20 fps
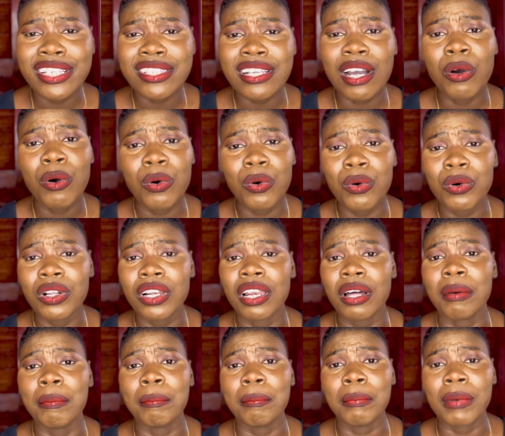a whole
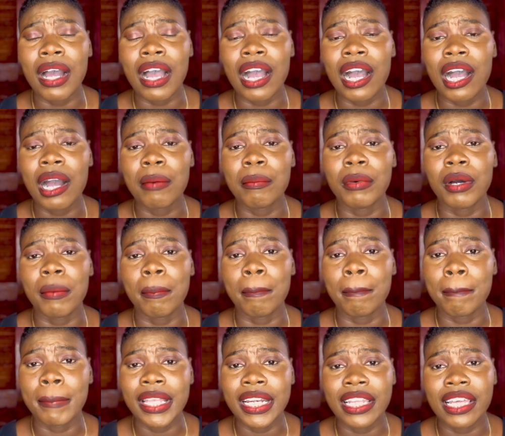$1
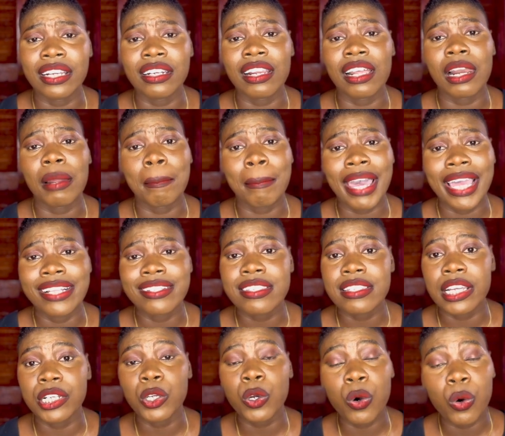million
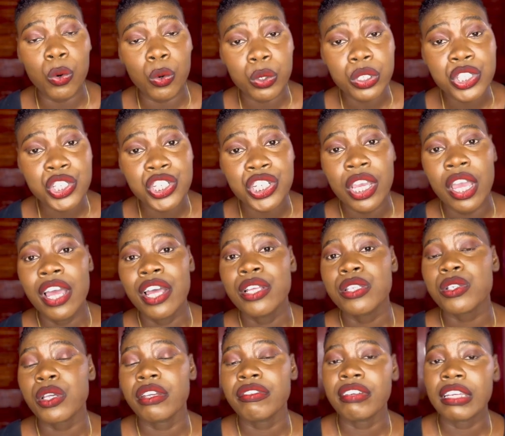mindset coach. So
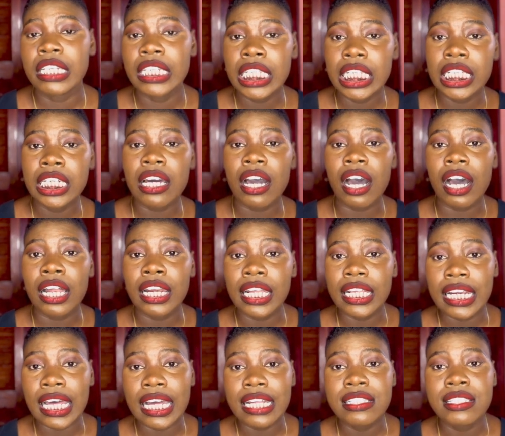if you need all of
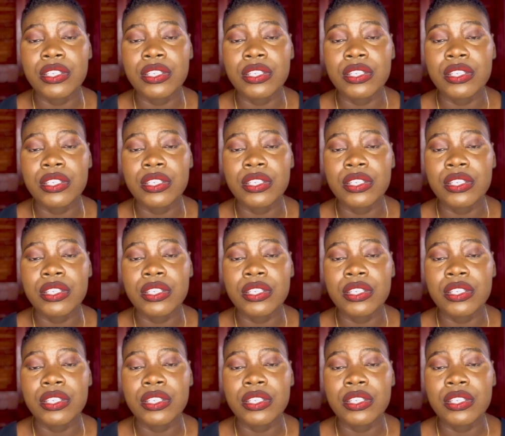that,